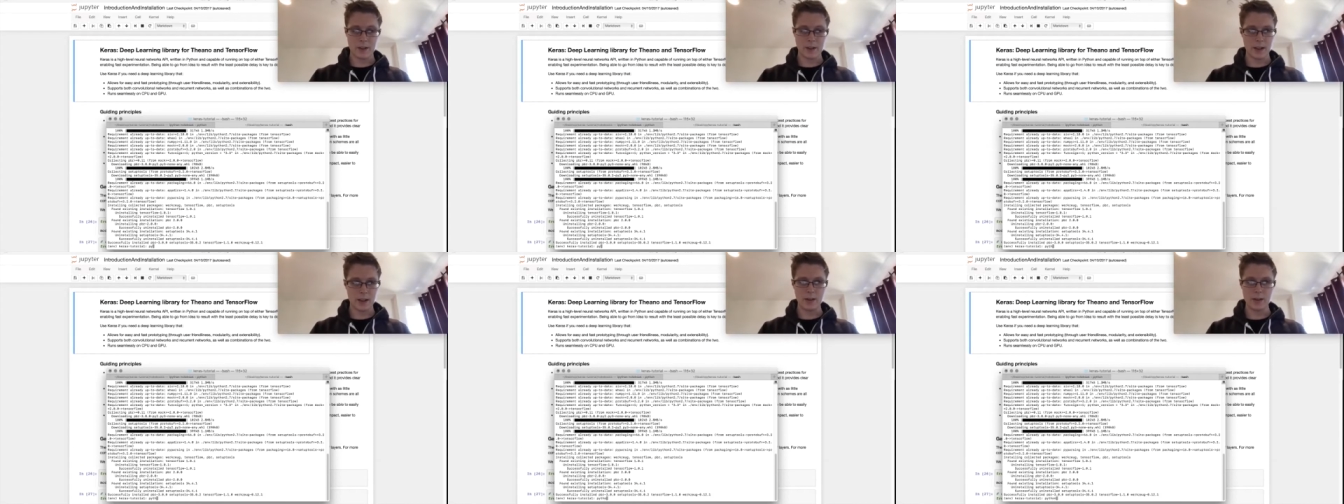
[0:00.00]

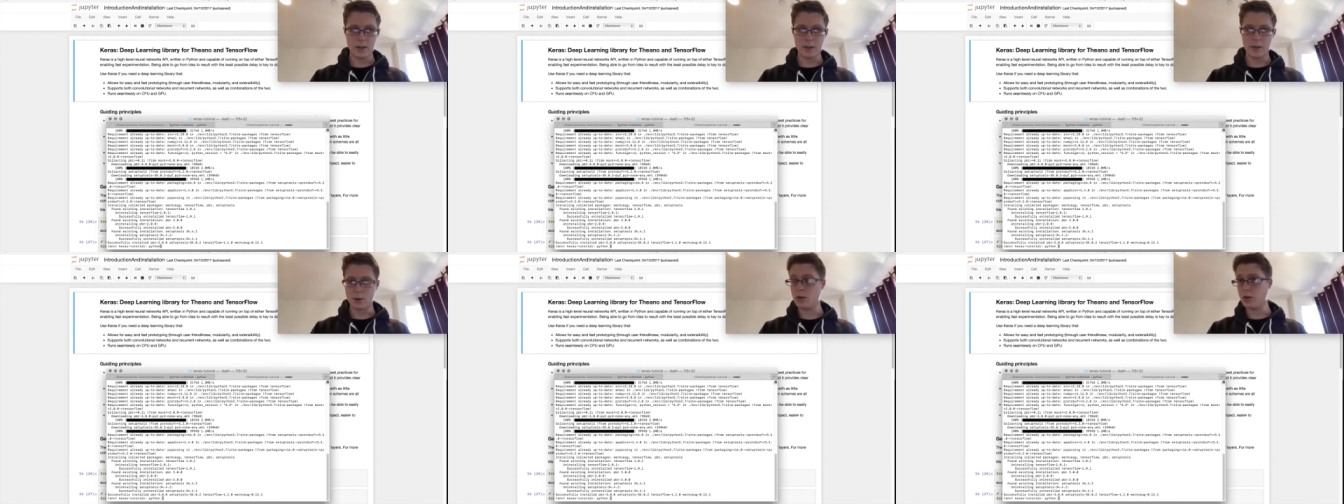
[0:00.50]
uh, this,
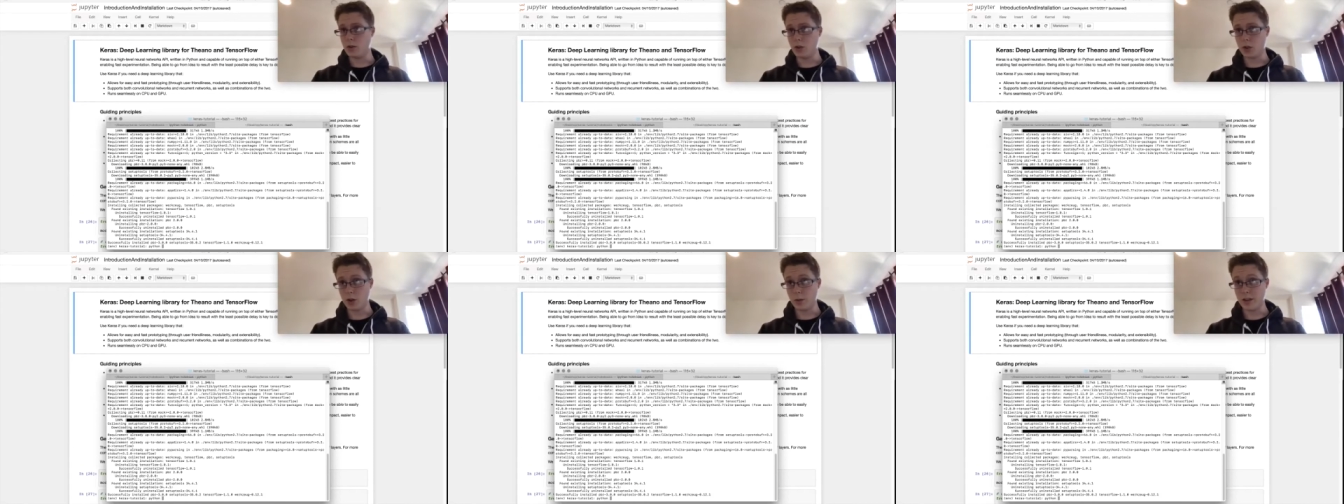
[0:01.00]
this, this is
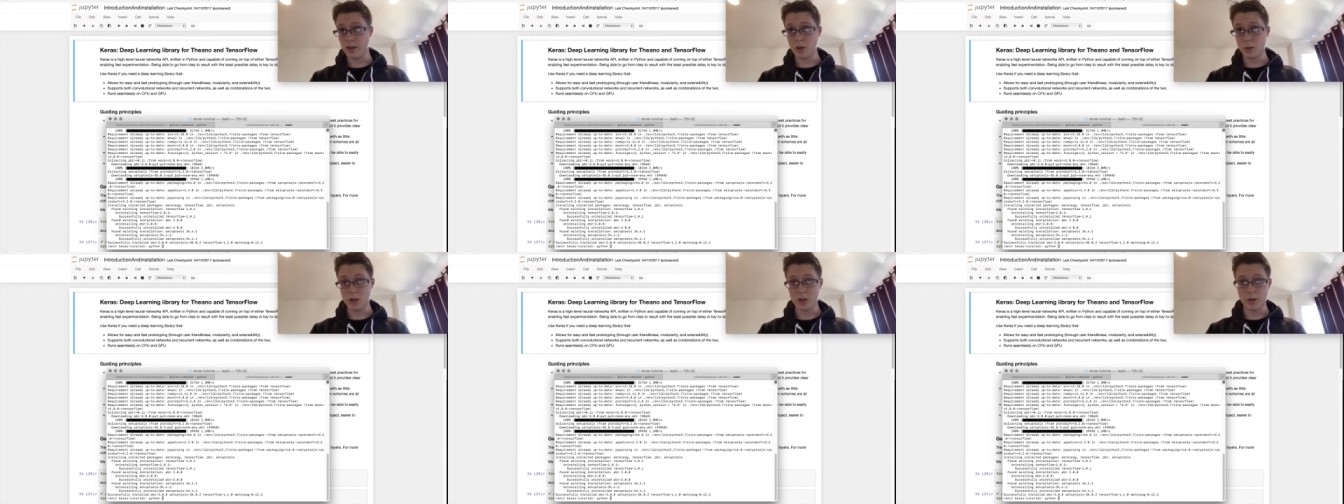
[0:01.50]
just going to be a
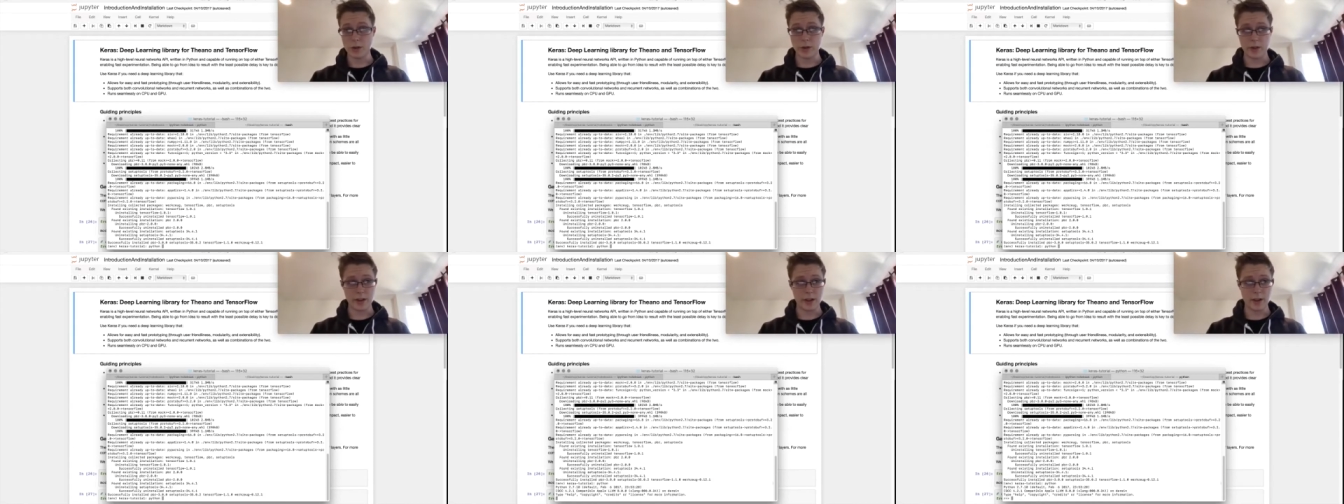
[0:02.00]
super secret
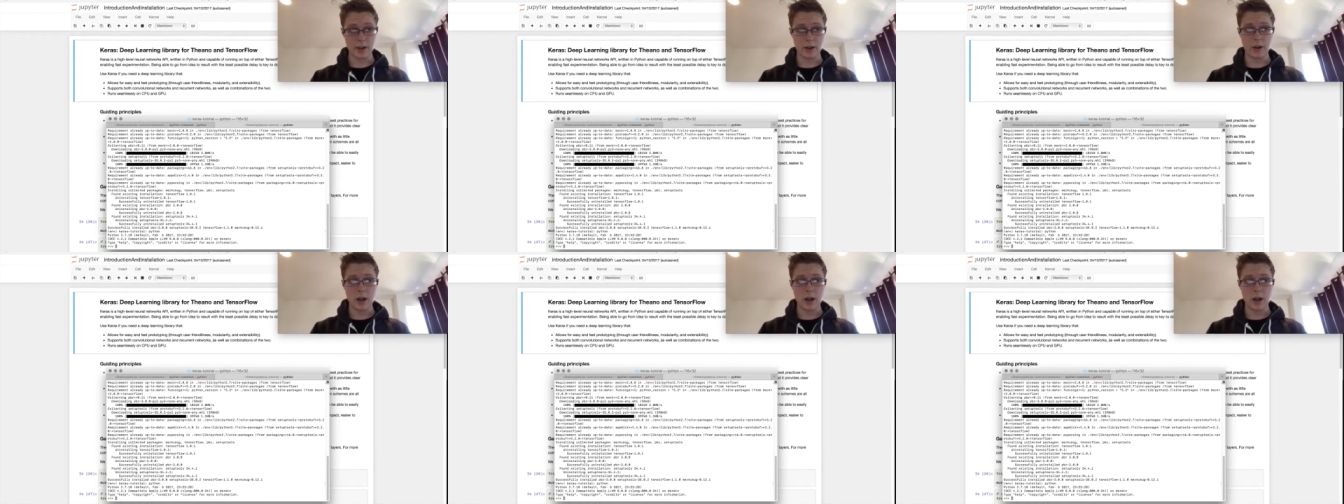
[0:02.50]
thing here.